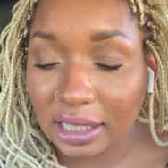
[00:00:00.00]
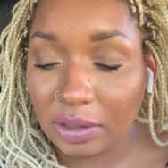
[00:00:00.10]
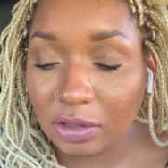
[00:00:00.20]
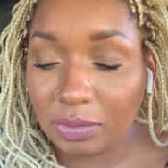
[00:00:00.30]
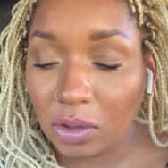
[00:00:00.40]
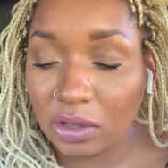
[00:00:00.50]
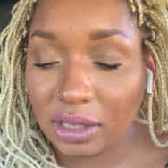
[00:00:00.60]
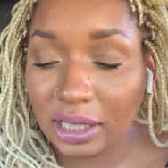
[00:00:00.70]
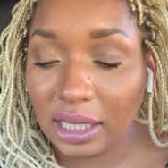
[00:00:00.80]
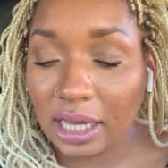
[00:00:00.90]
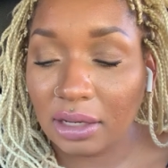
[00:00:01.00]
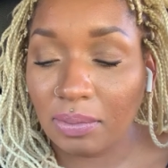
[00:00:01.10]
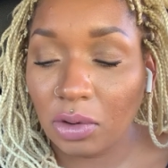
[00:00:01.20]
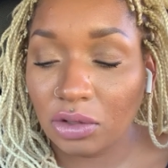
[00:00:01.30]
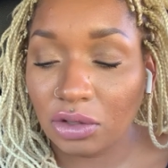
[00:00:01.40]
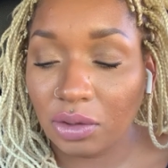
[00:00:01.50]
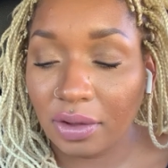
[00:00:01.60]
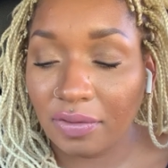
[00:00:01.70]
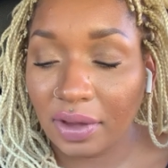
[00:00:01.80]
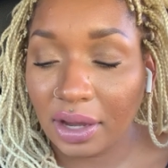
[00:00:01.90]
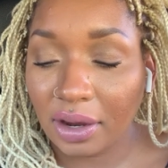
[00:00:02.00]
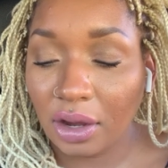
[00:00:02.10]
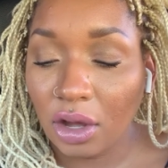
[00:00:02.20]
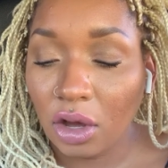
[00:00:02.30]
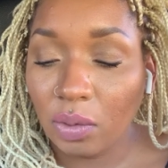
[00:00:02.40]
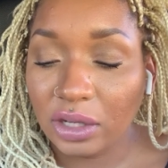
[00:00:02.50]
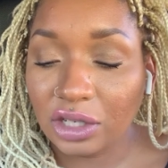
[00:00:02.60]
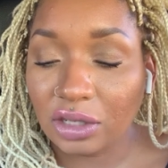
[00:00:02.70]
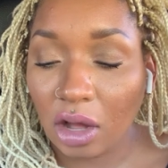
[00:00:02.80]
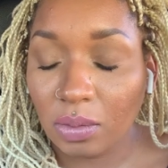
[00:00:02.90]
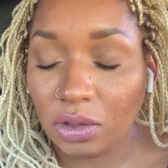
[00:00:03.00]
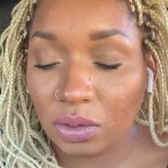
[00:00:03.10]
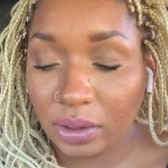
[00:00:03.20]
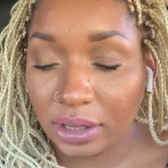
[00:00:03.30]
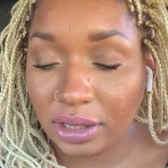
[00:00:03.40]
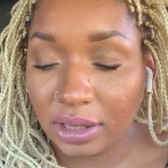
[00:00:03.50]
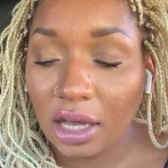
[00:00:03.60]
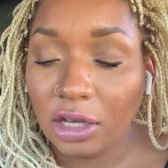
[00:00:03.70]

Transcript: It was mostly an emotional affair, which is almost worse.